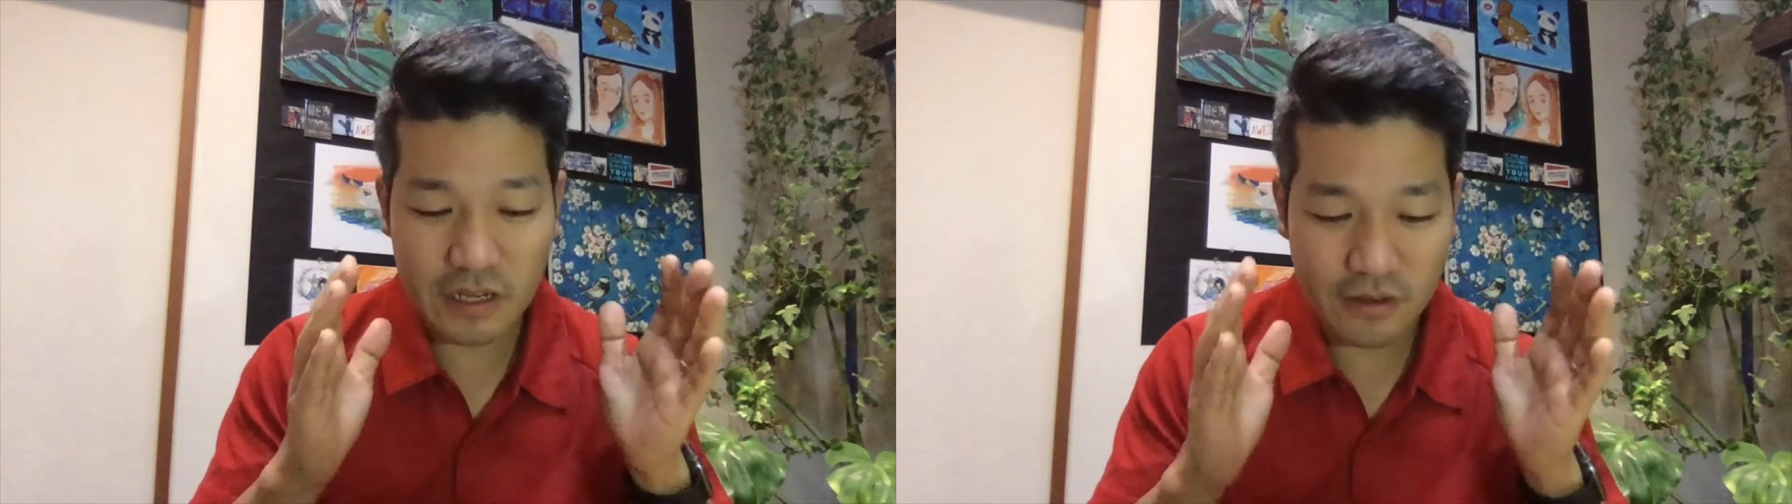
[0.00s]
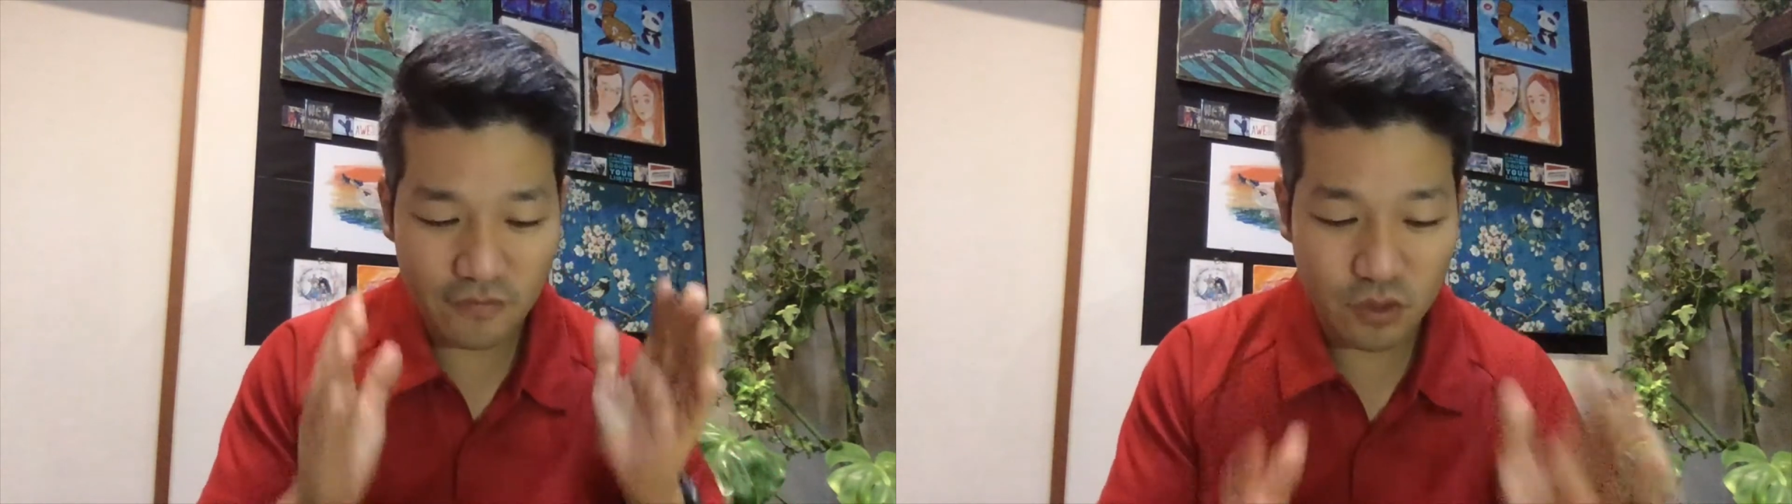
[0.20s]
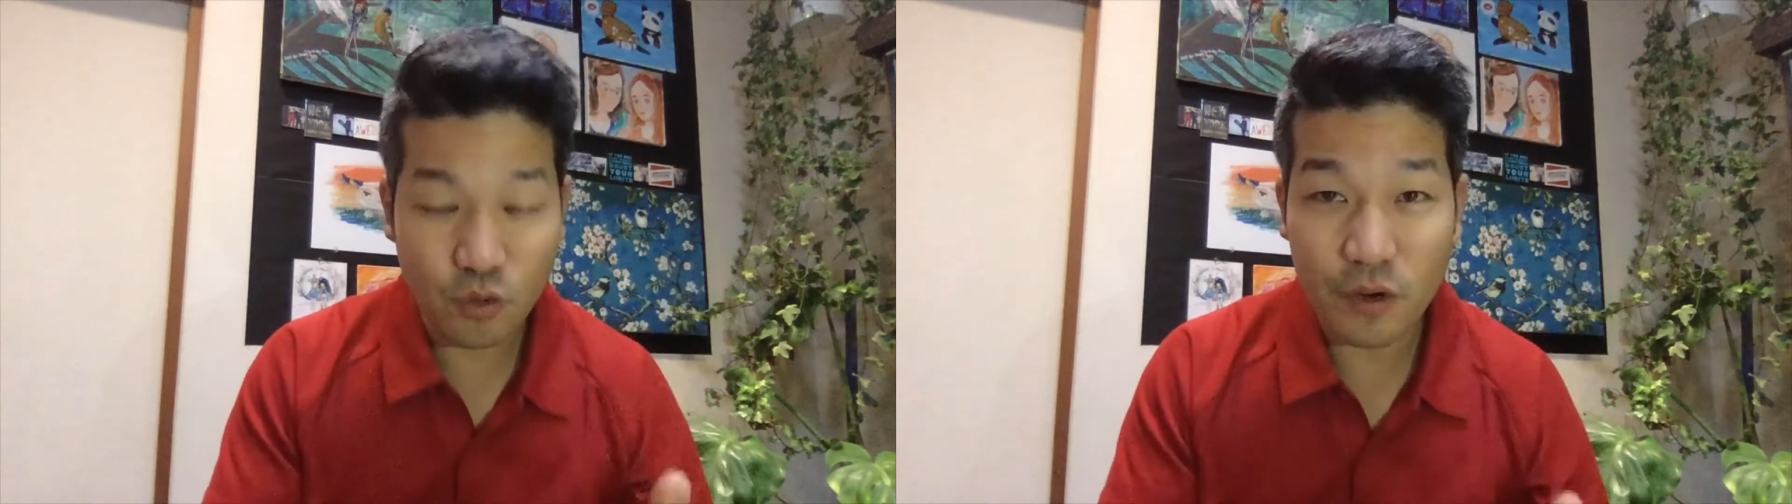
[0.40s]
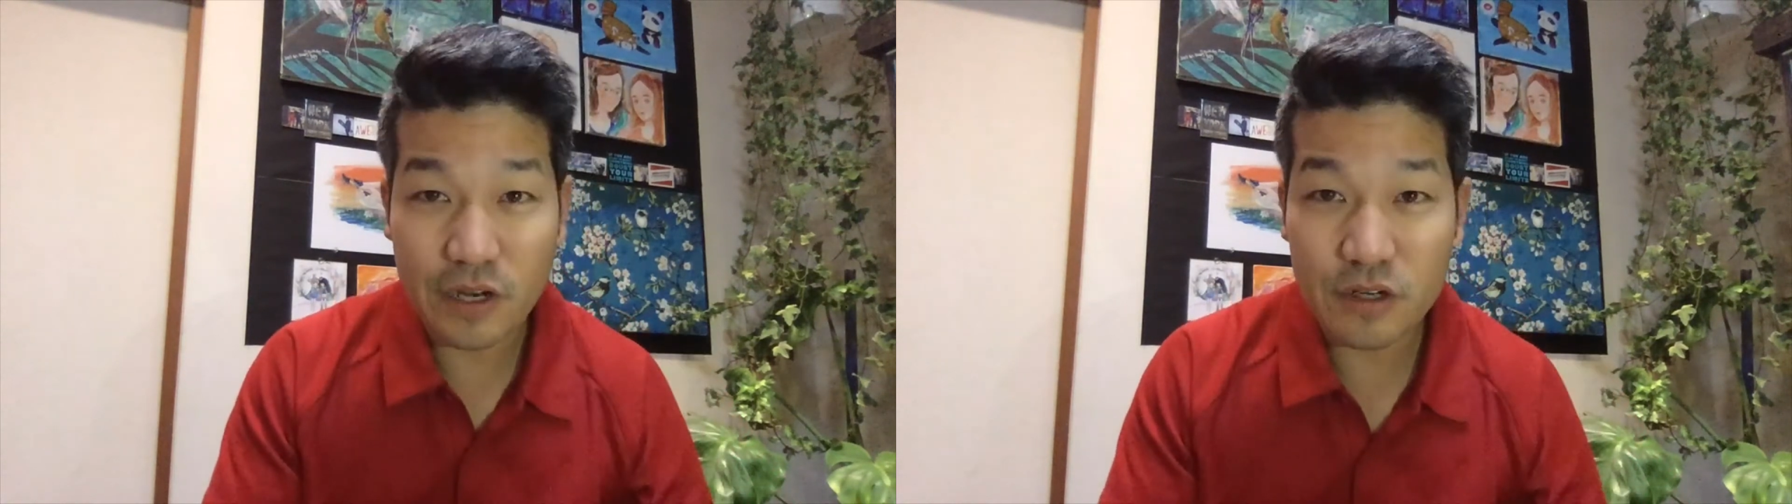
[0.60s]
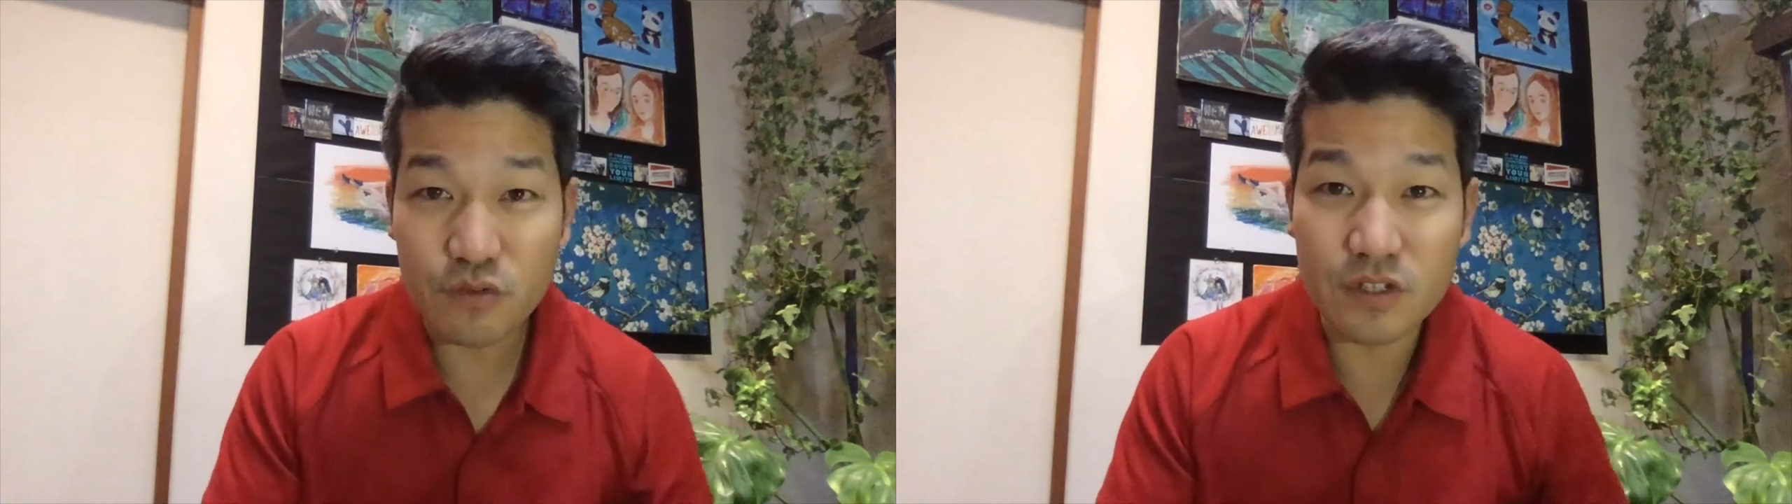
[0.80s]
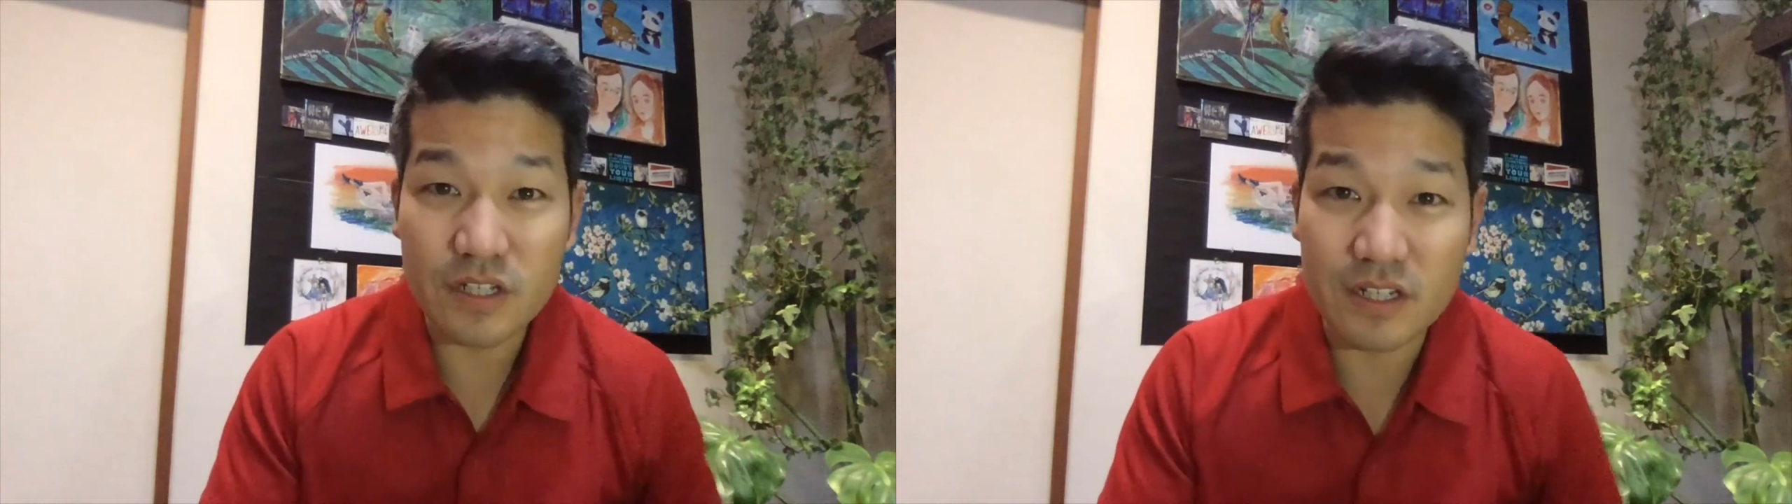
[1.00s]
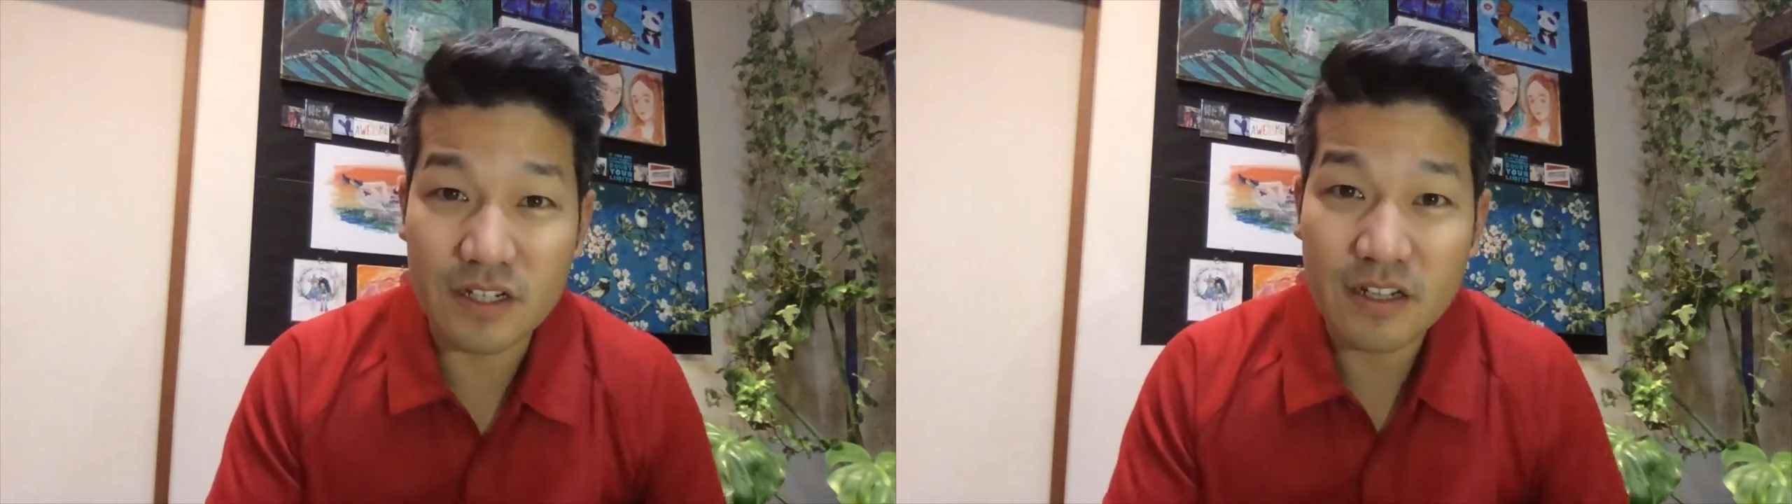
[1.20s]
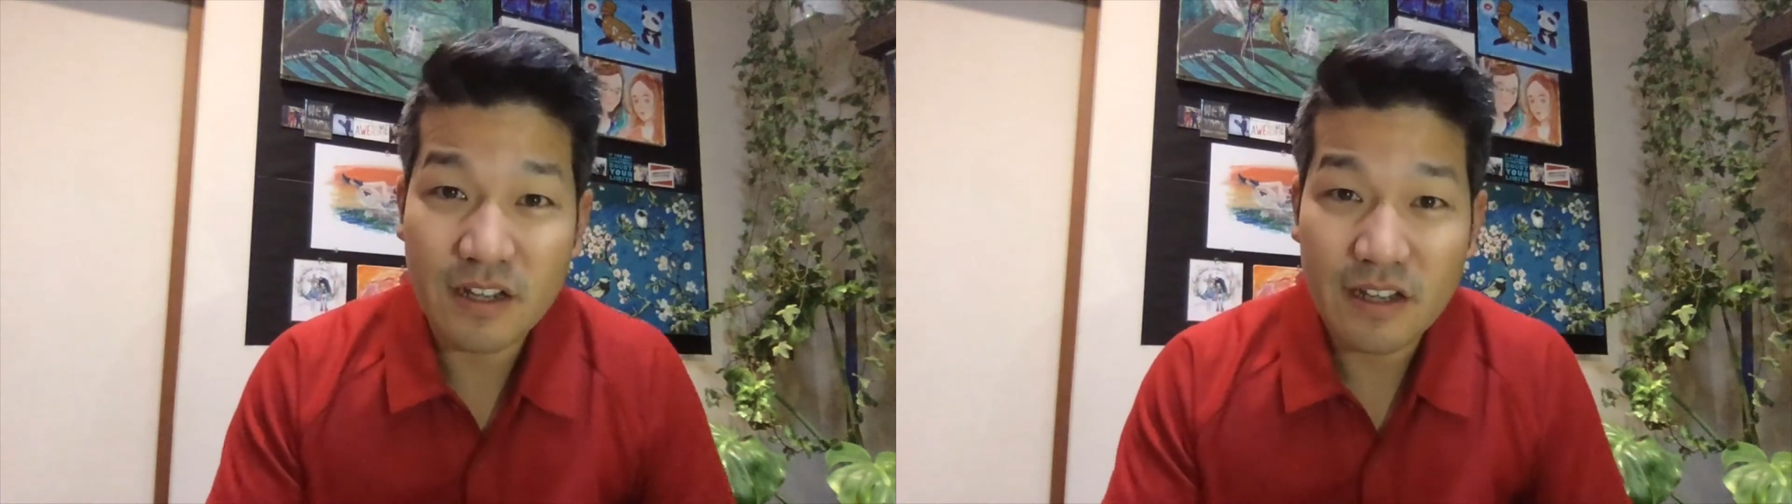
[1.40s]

if you're interested